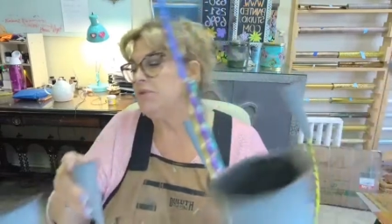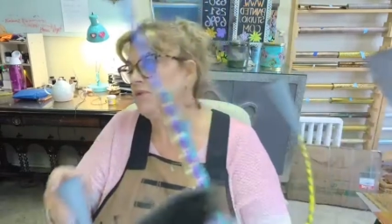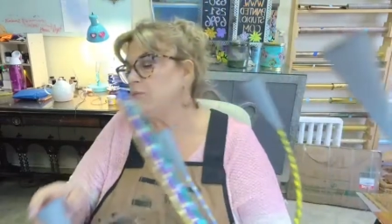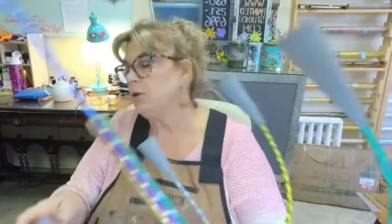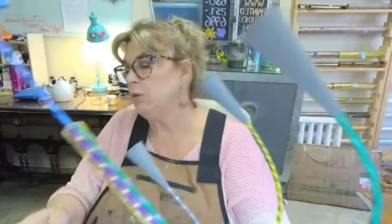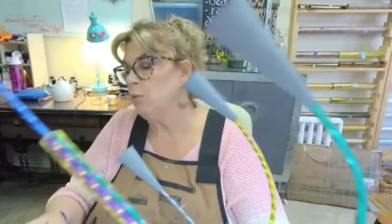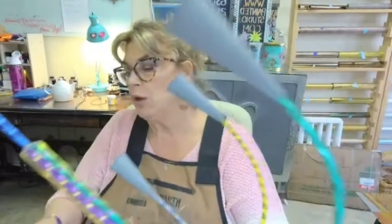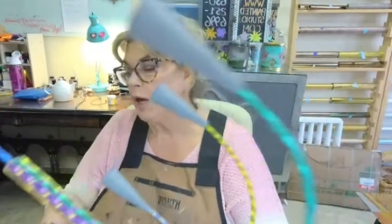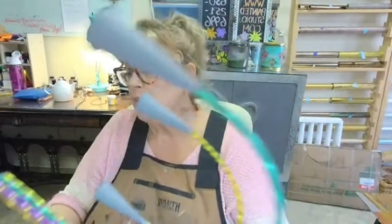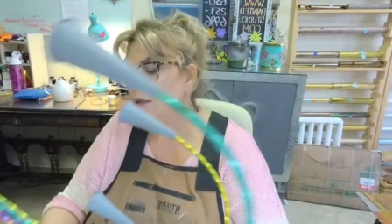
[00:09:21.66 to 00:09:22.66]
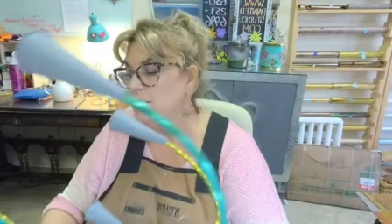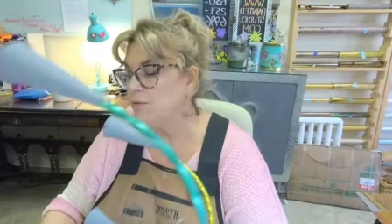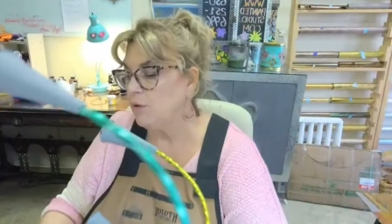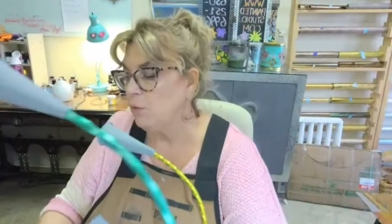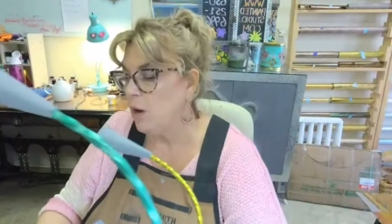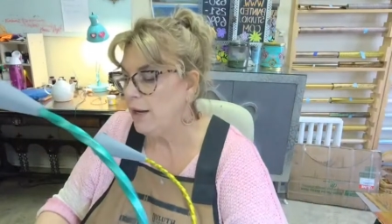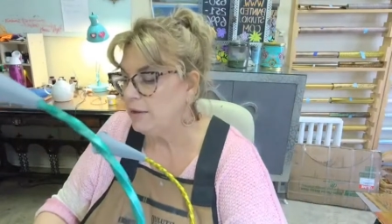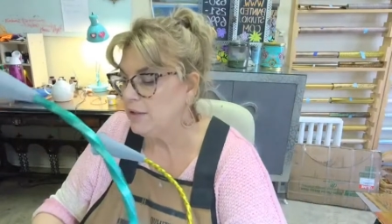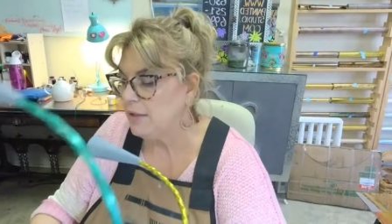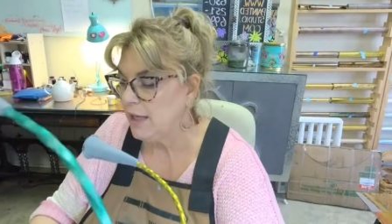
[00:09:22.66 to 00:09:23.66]
So we're going to work on these for a while
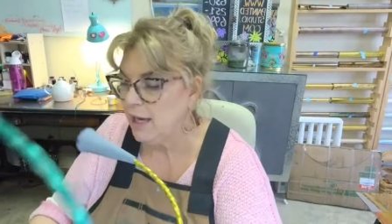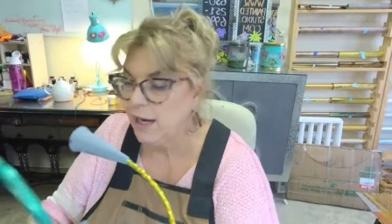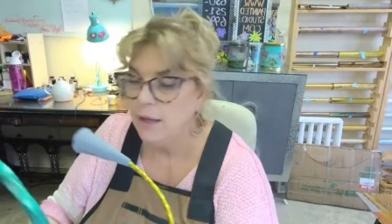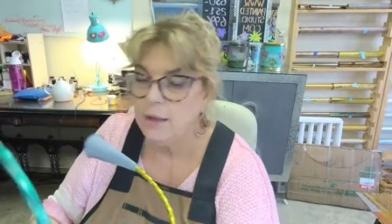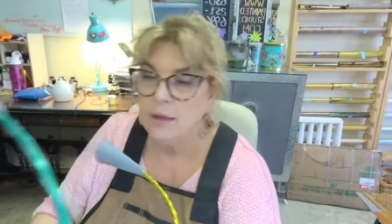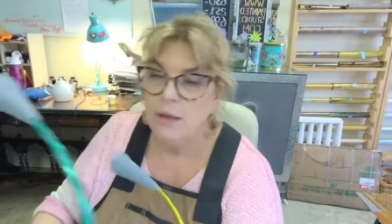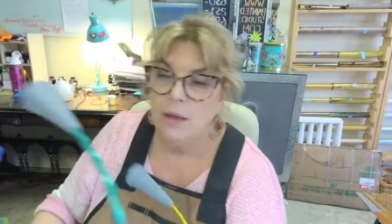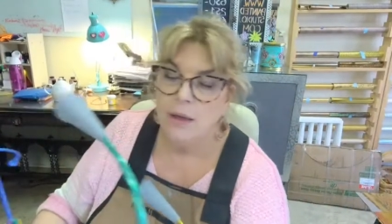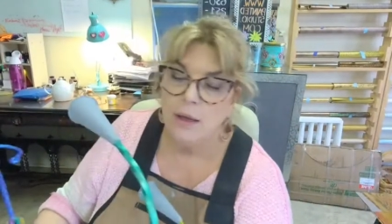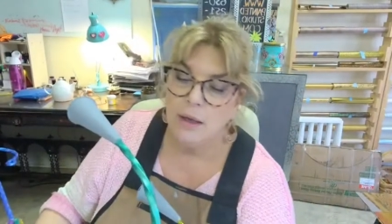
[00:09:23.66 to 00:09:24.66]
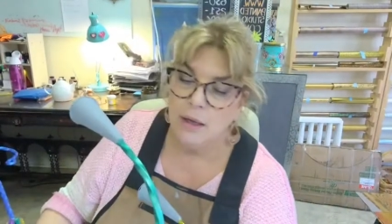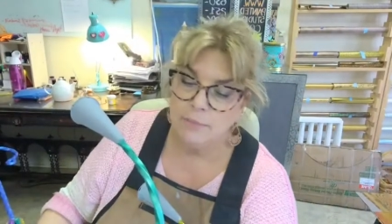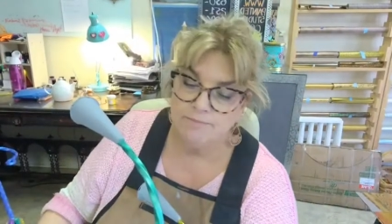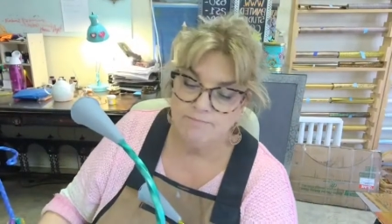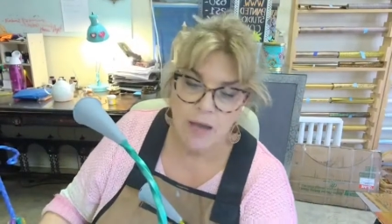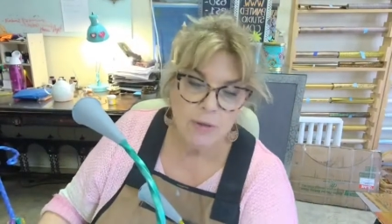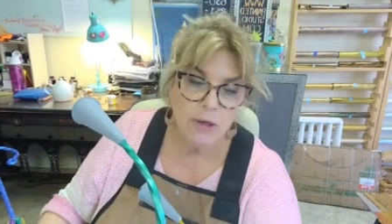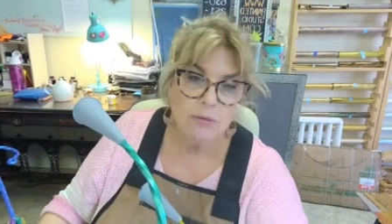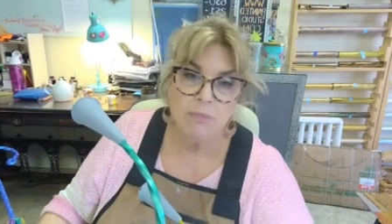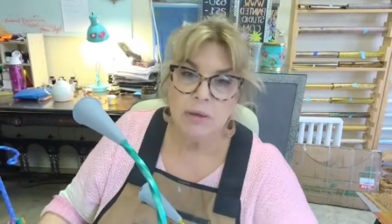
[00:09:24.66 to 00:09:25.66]
today. Um, I'm
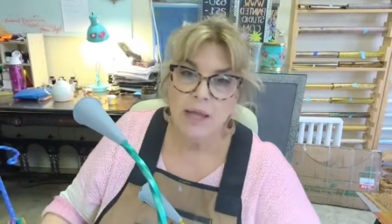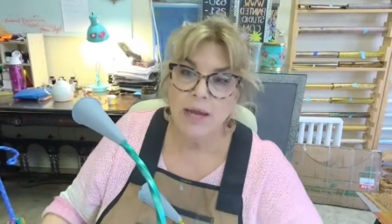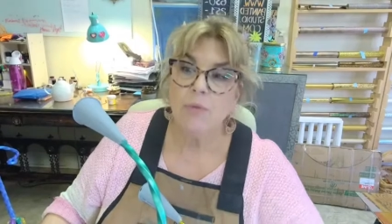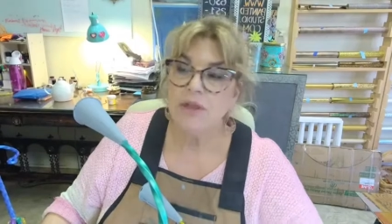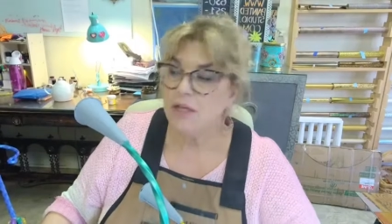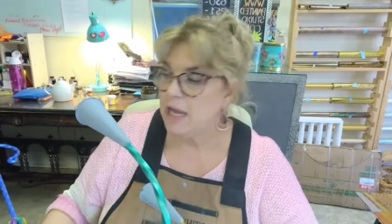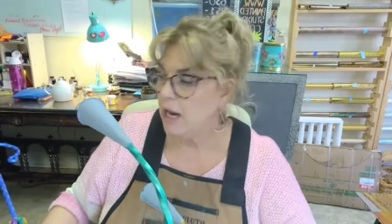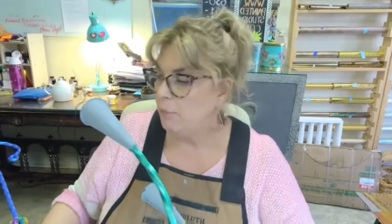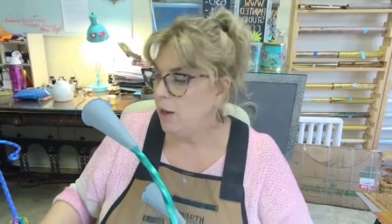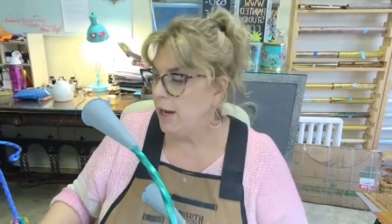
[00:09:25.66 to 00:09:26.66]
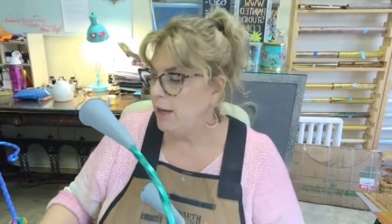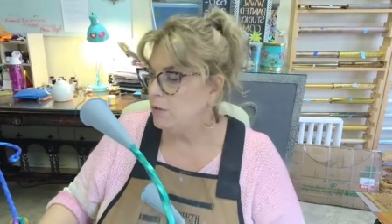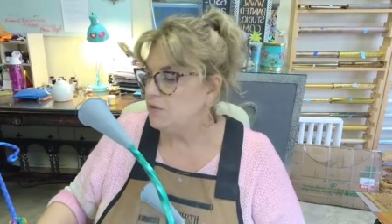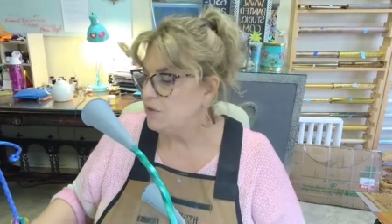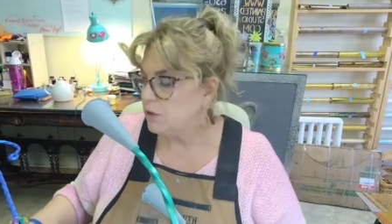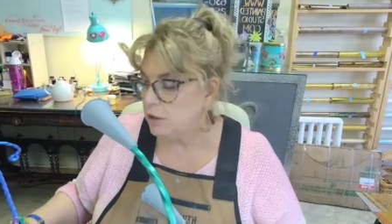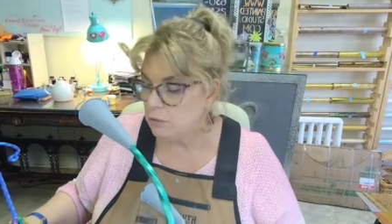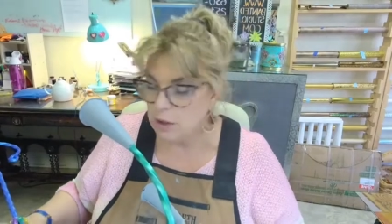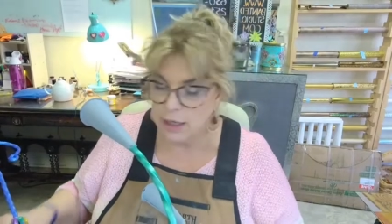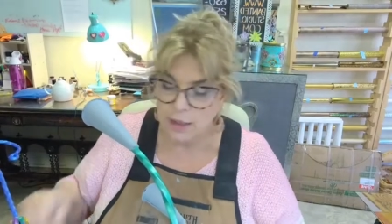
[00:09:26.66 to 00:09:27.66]
going to play with the camera angle so that you
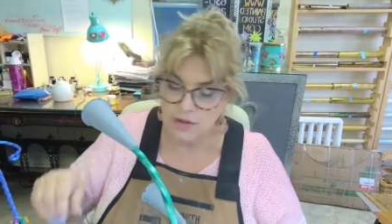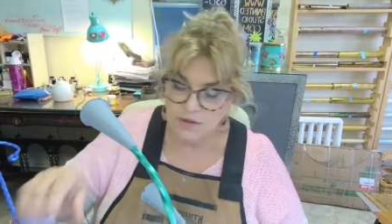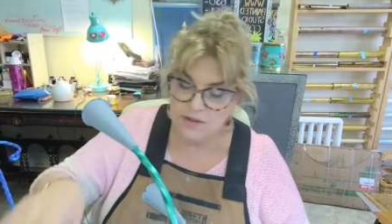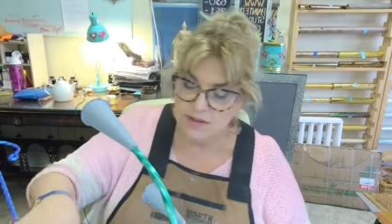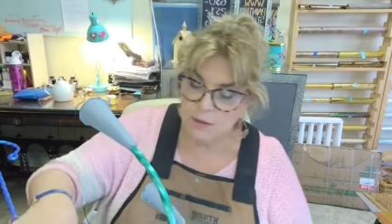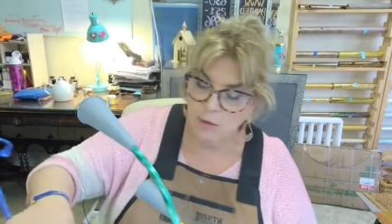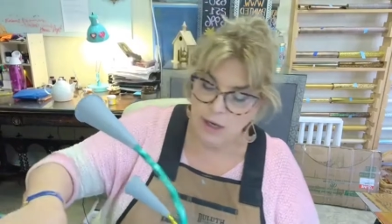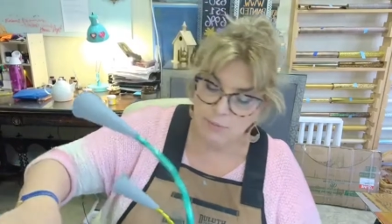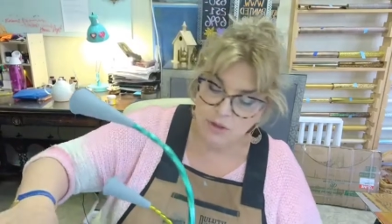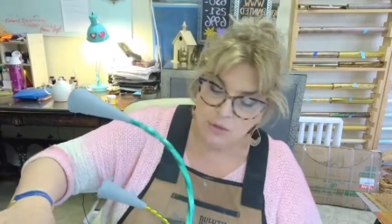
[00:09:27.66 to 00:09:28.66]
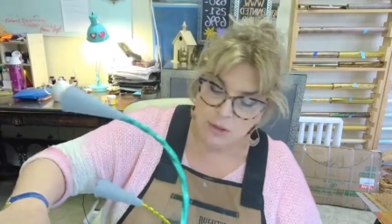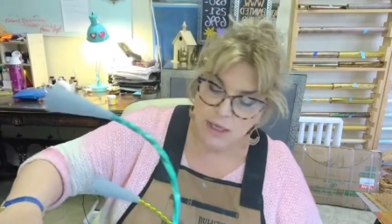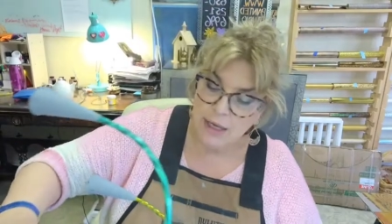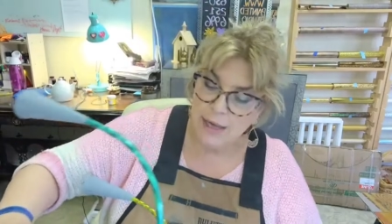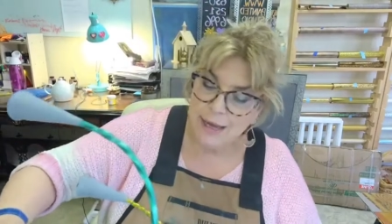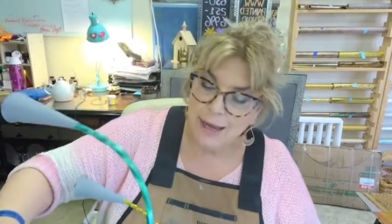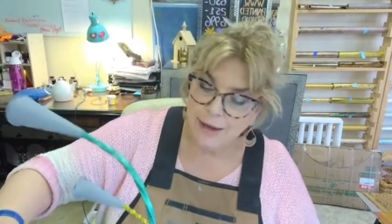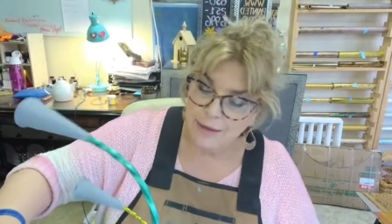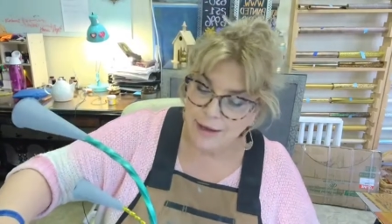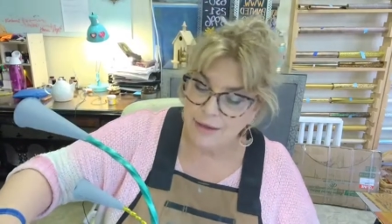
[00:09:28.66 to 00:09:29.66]
can actually see what I'm doing
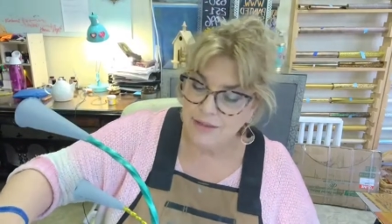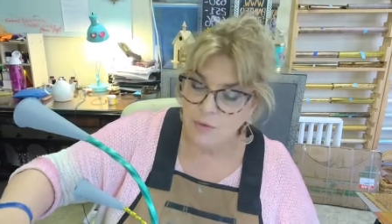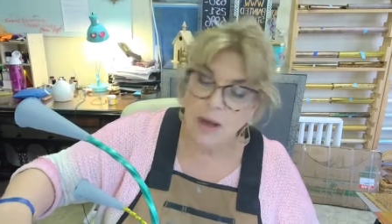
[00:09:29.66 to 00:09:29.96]
and that so